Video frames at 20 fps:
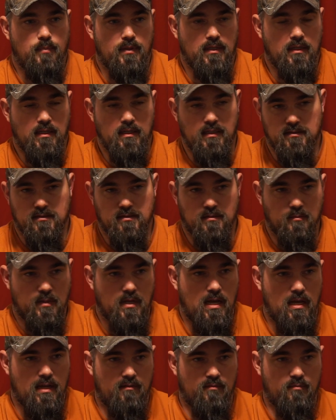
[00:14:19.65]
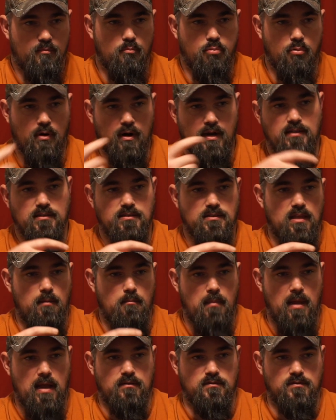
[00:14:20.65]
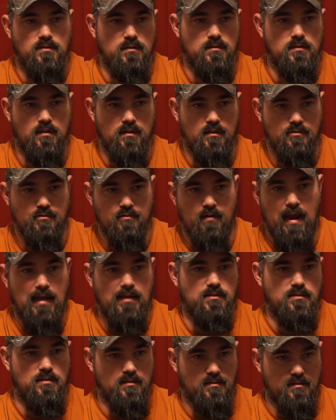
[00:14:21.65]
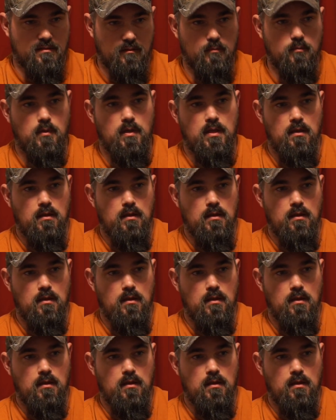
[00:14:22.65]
and get some kind of brace that mounts into the track system,